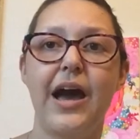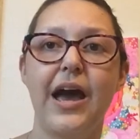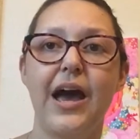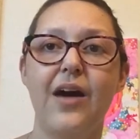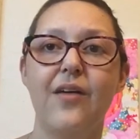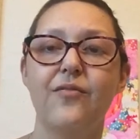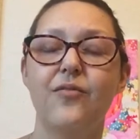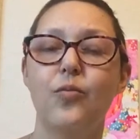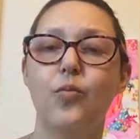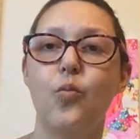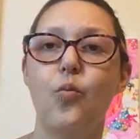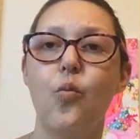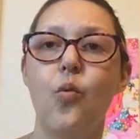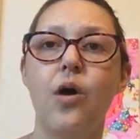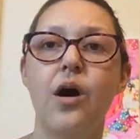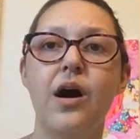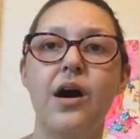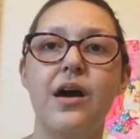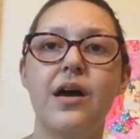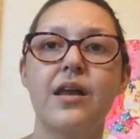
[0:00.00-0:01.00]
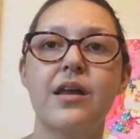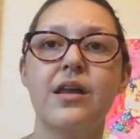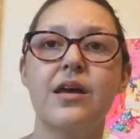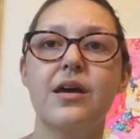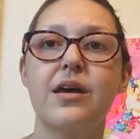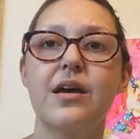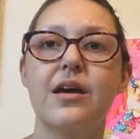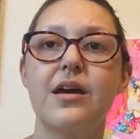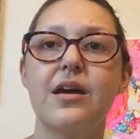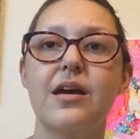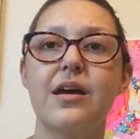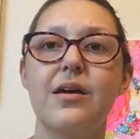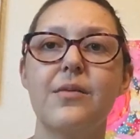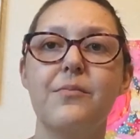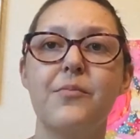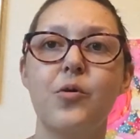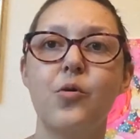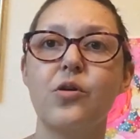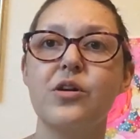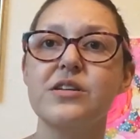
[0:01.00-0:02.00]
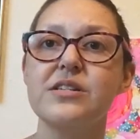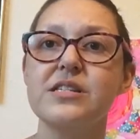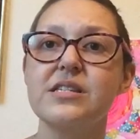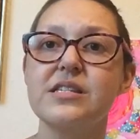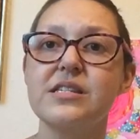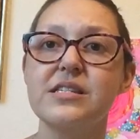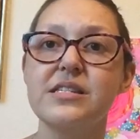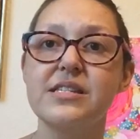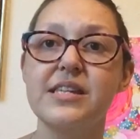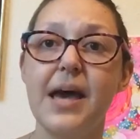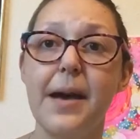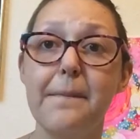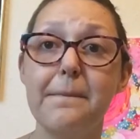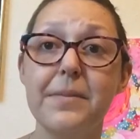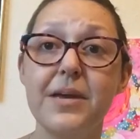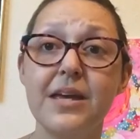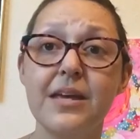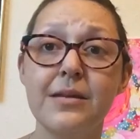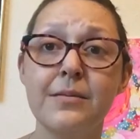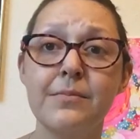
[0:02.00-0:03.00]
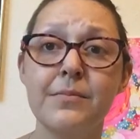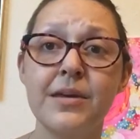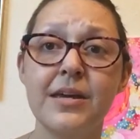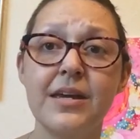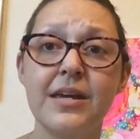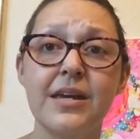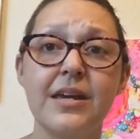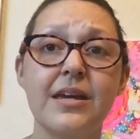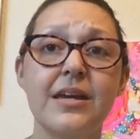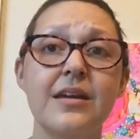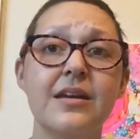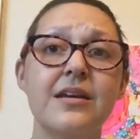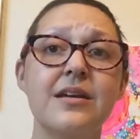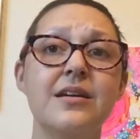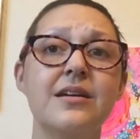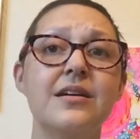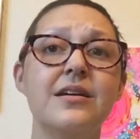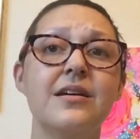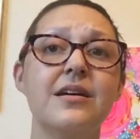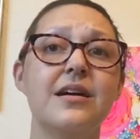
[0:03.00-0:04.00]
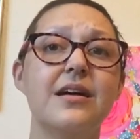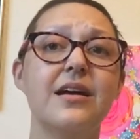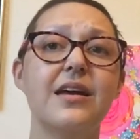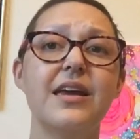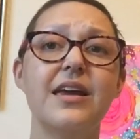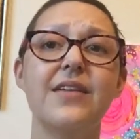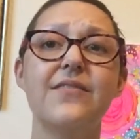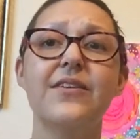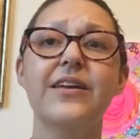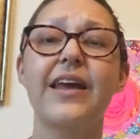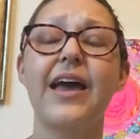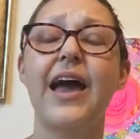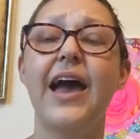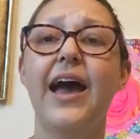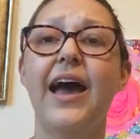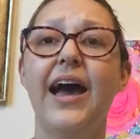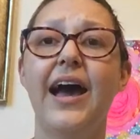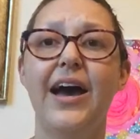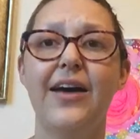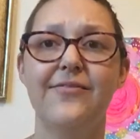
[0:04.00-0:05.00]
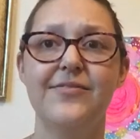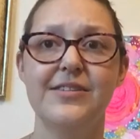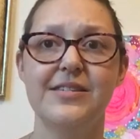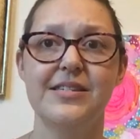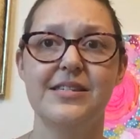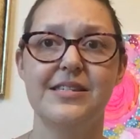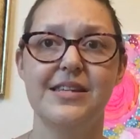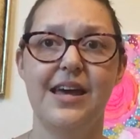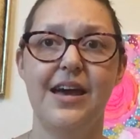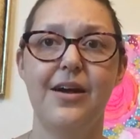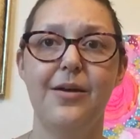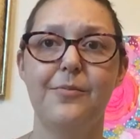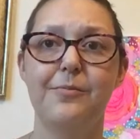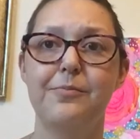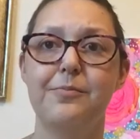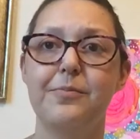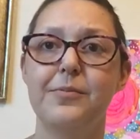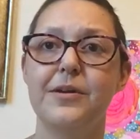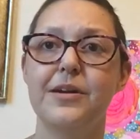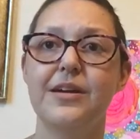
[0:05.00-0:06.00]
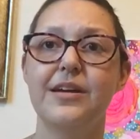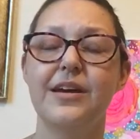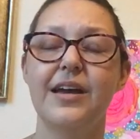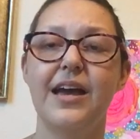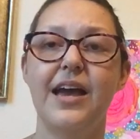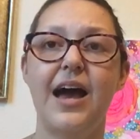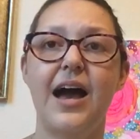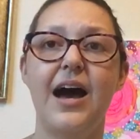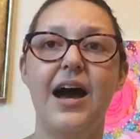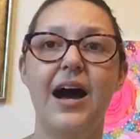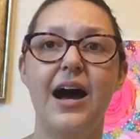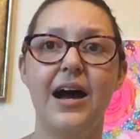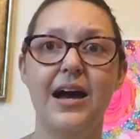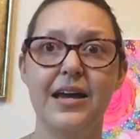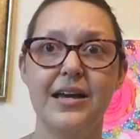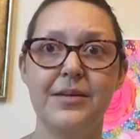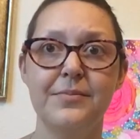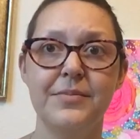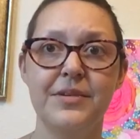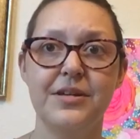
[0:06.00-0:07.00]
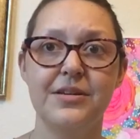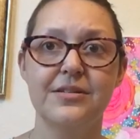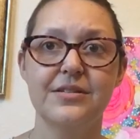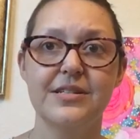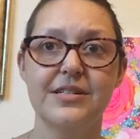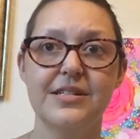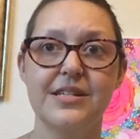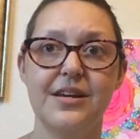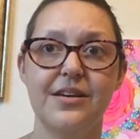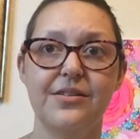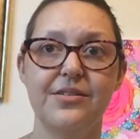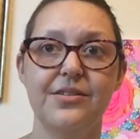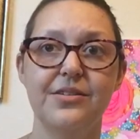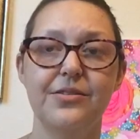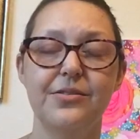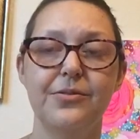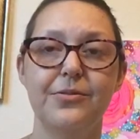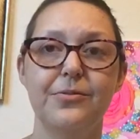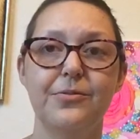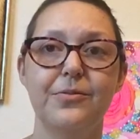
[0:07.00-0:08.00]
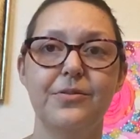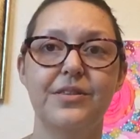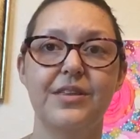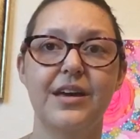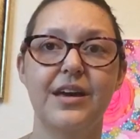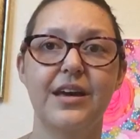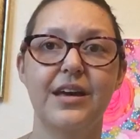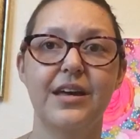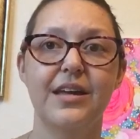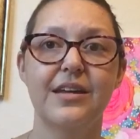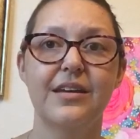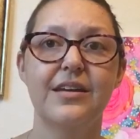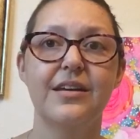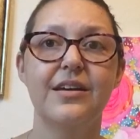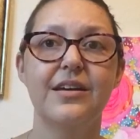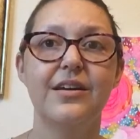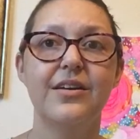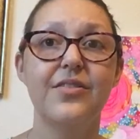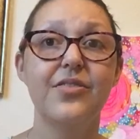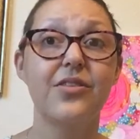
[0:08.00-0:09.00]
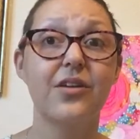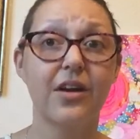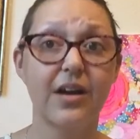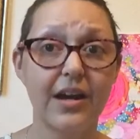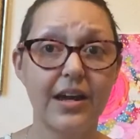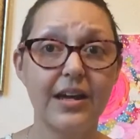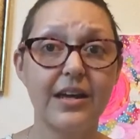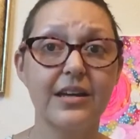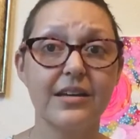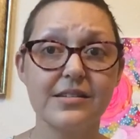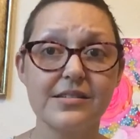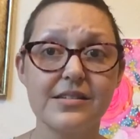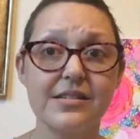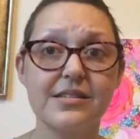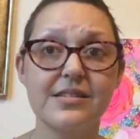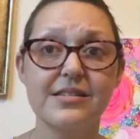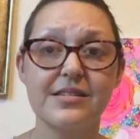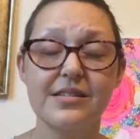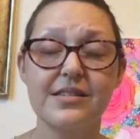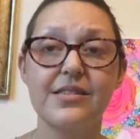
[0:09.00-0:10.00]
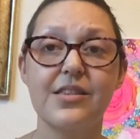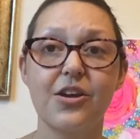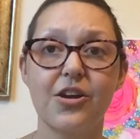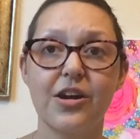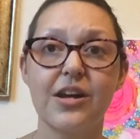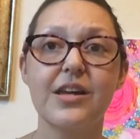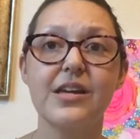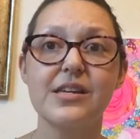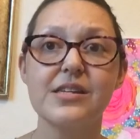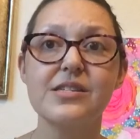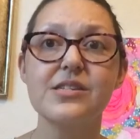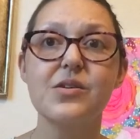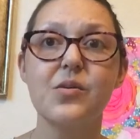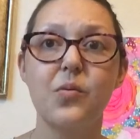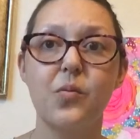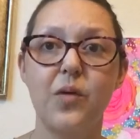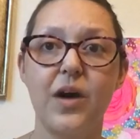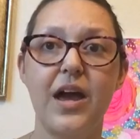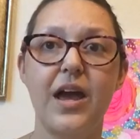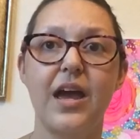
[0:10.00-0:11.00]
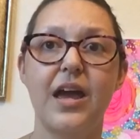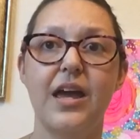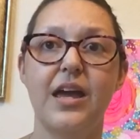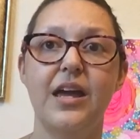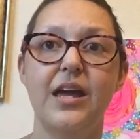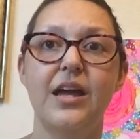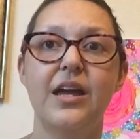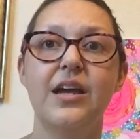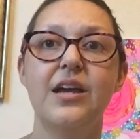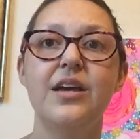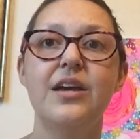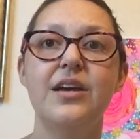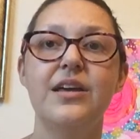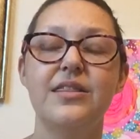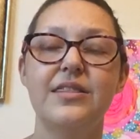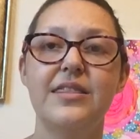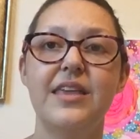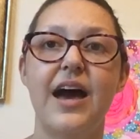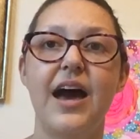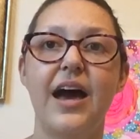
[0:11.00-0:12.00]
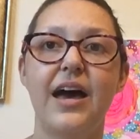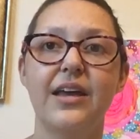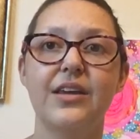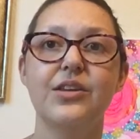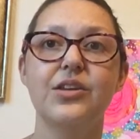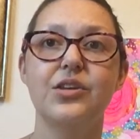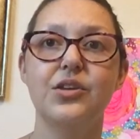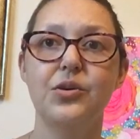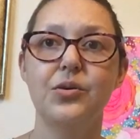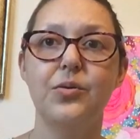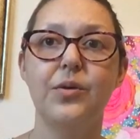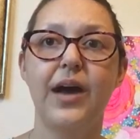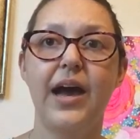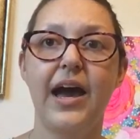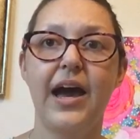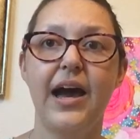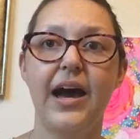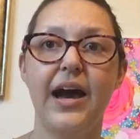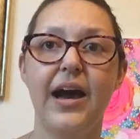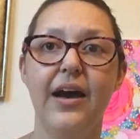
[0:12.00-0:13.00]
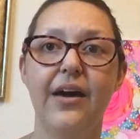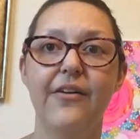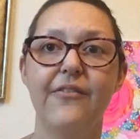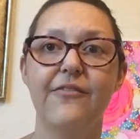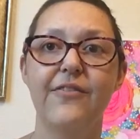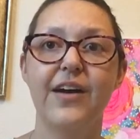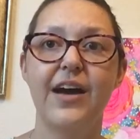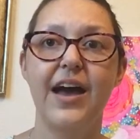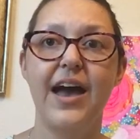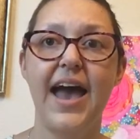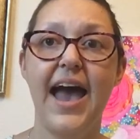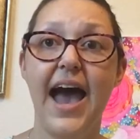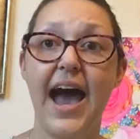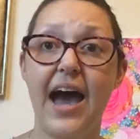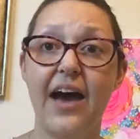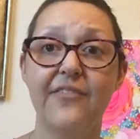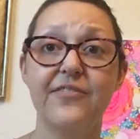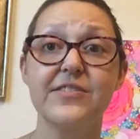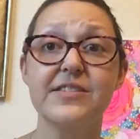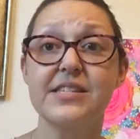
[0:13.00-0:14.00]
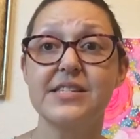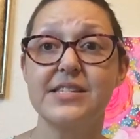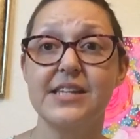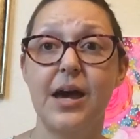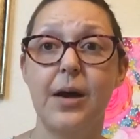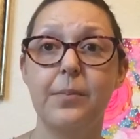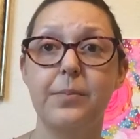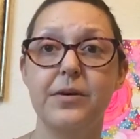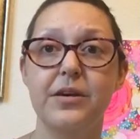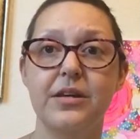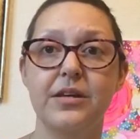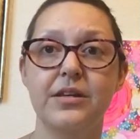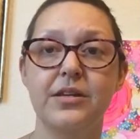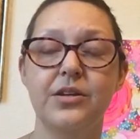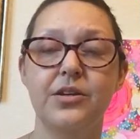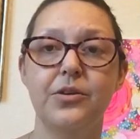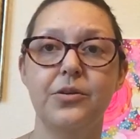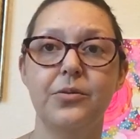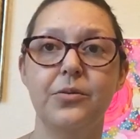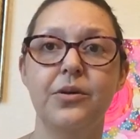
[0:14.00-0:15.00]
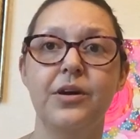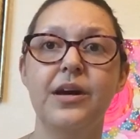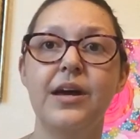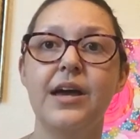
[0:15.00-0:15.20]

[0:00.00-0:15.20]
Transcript: have one more step in me, even a half a step, I am here to tell you that there is a way that you have half a step in you.